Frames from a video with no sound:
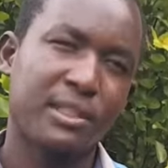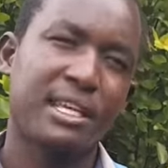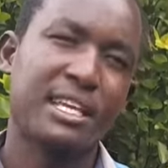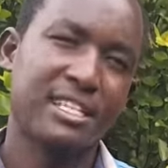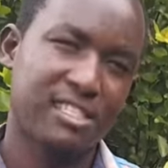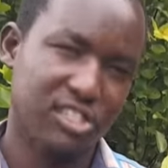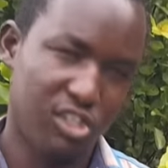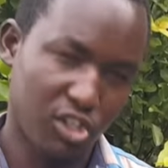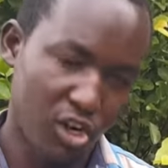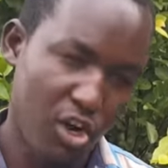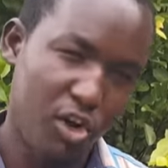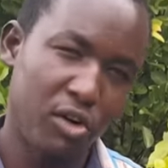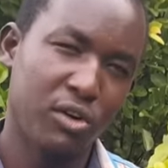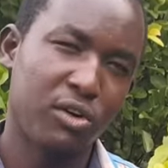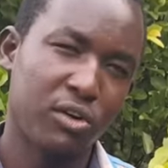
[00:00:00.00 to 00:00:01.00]
is
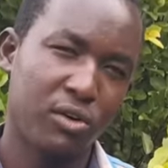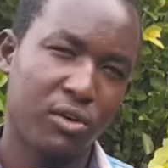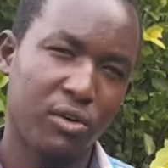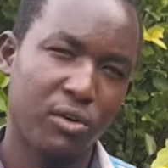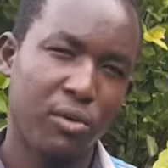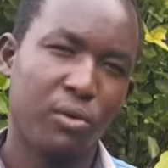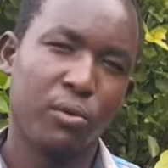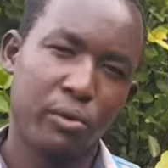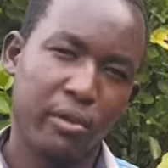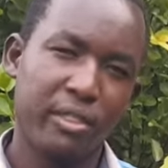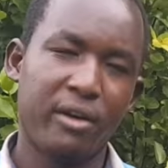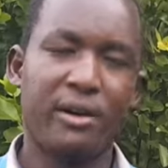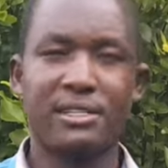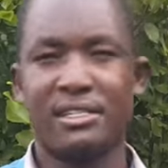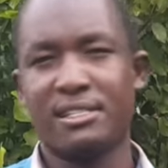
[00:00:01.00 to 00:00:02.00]
wrong with
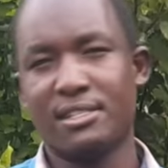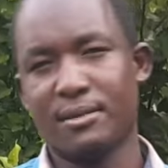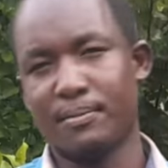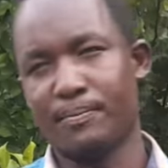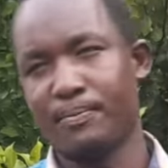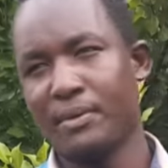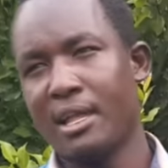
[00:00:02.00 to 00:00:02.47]
our system.